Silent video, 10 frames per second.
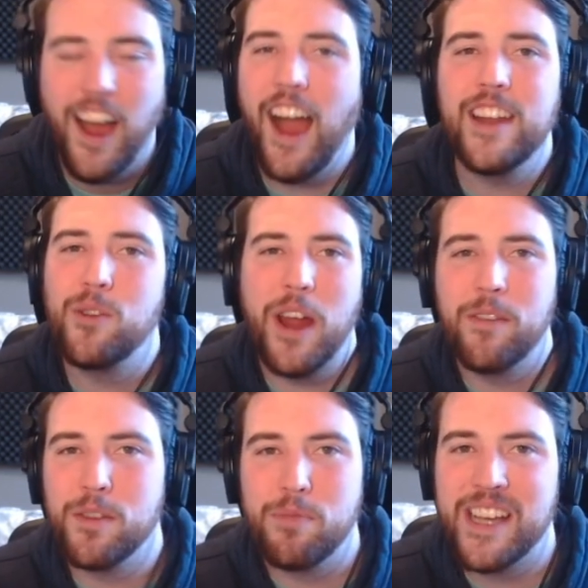I don't
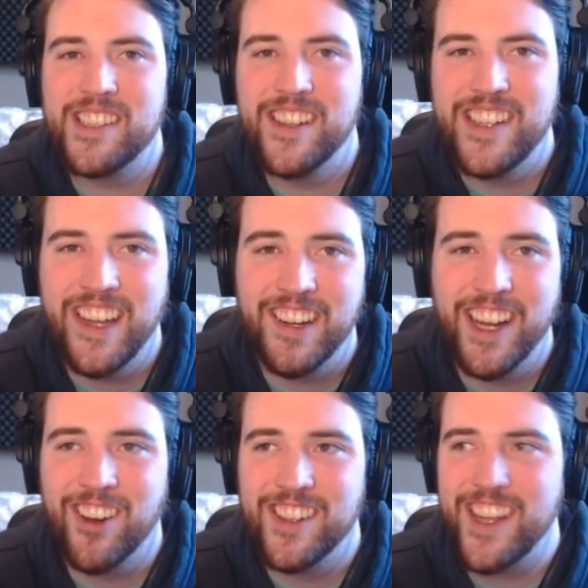have the best
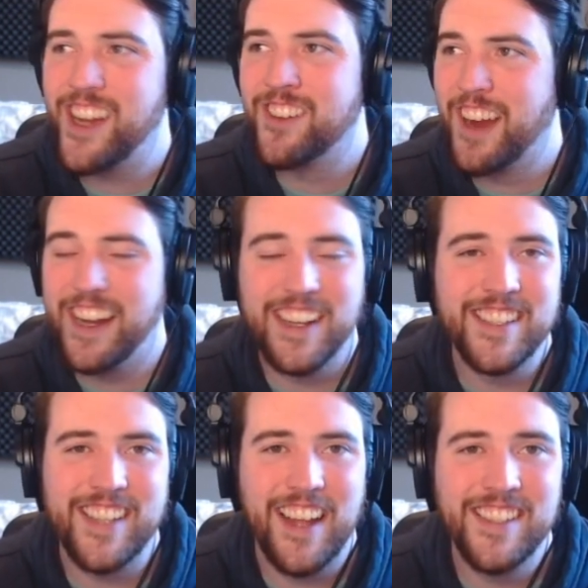interior decorating
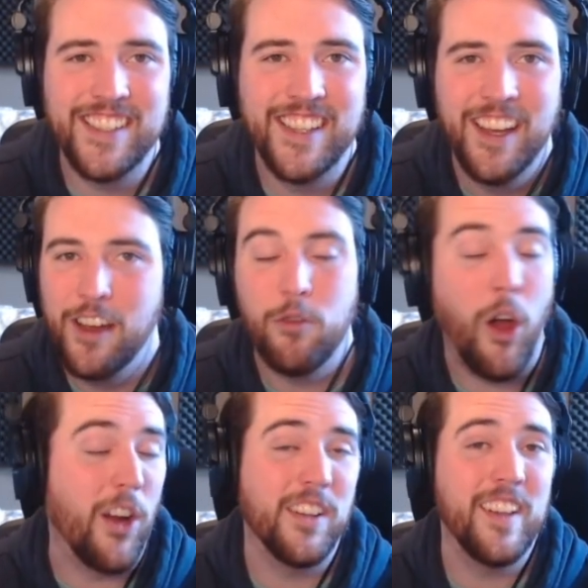sense,
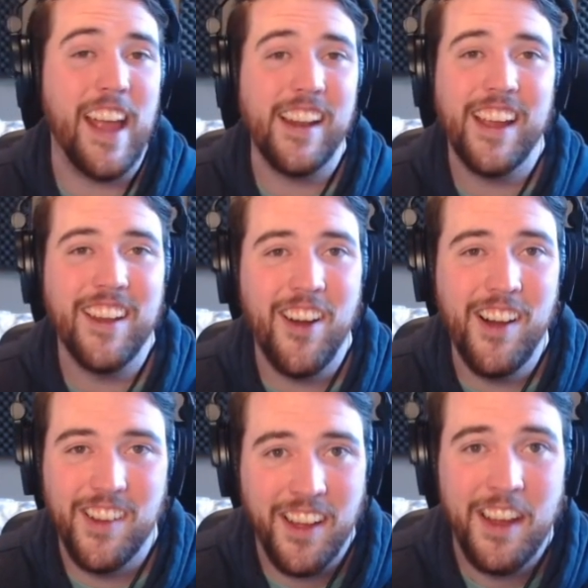hardly any at
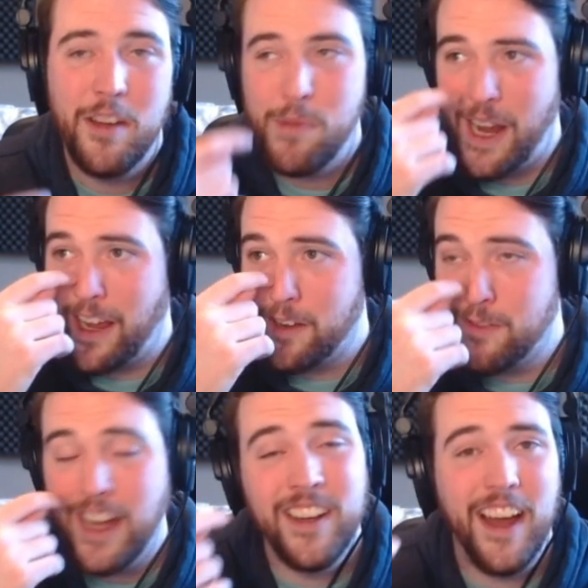all, but I can
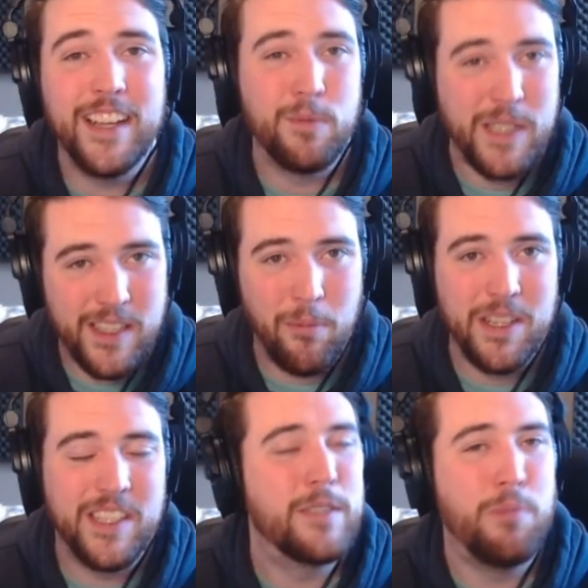recognize when
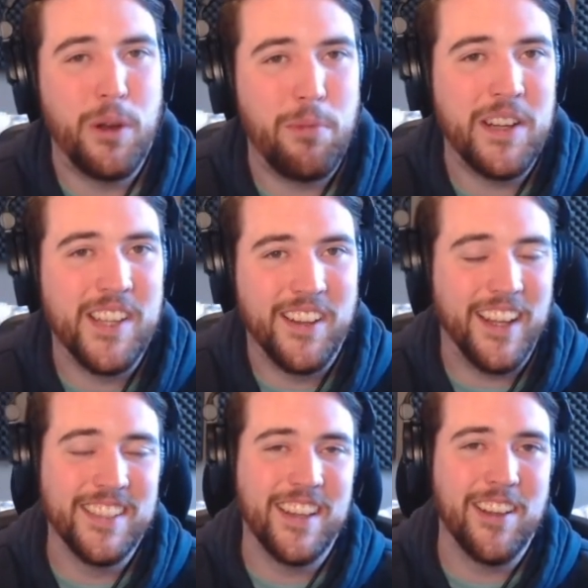someone just put a bunch of
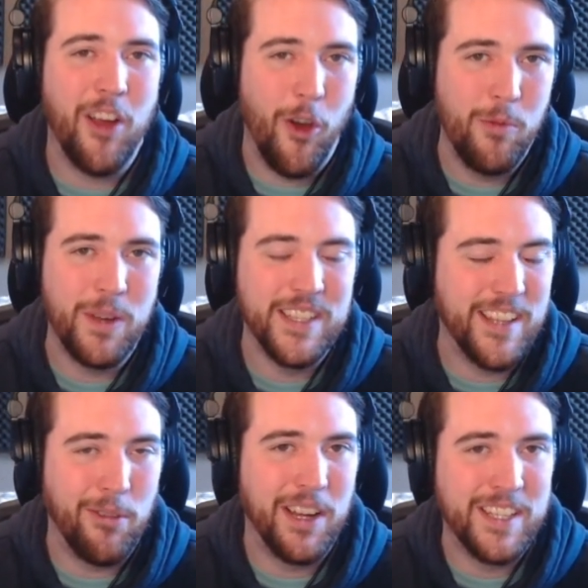things in their home because
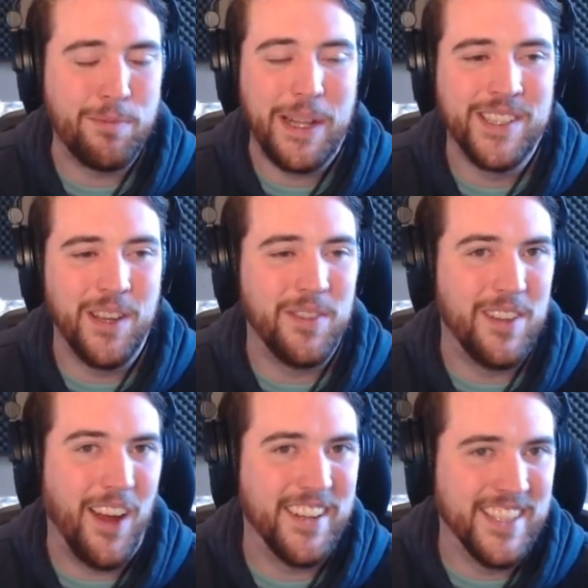they were expensive and
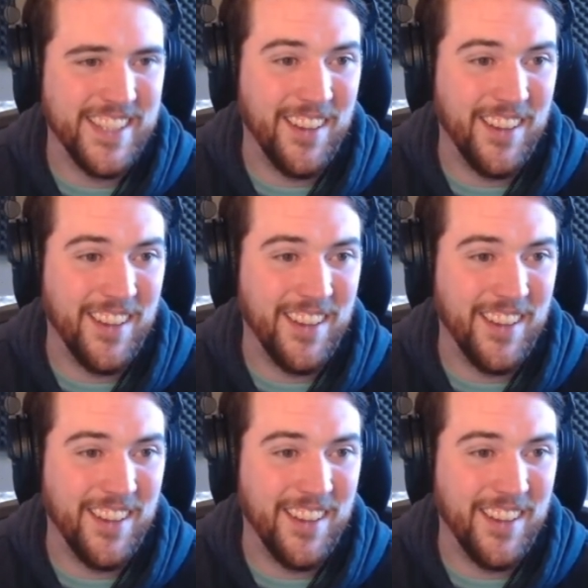not because they